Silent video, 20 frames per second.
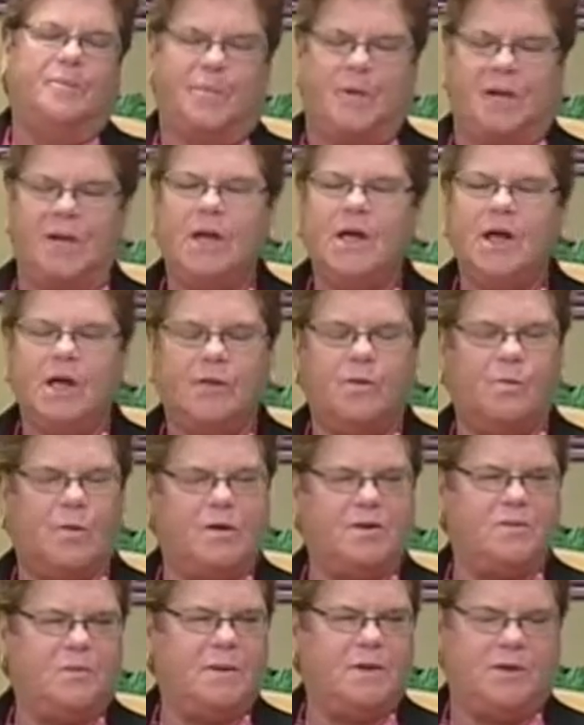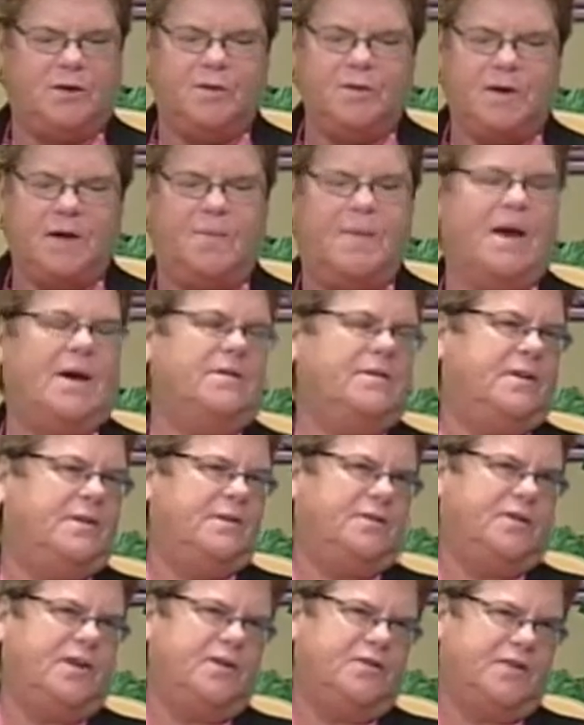but the ones that we do come out to the
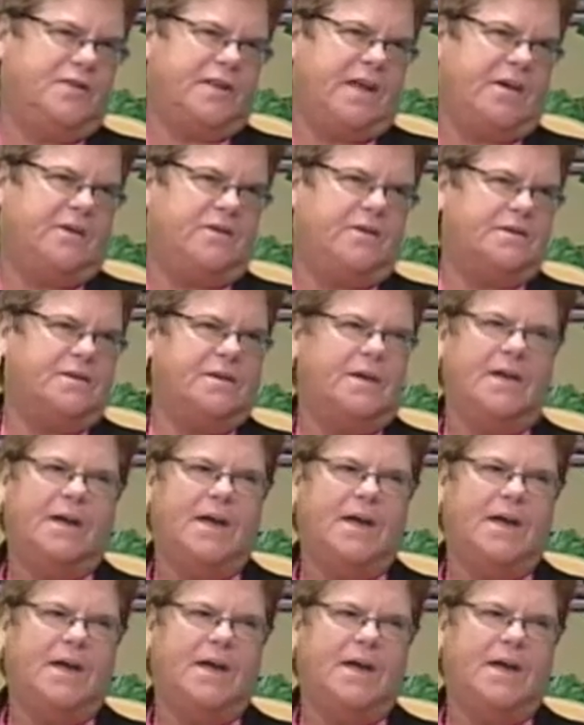senior centers,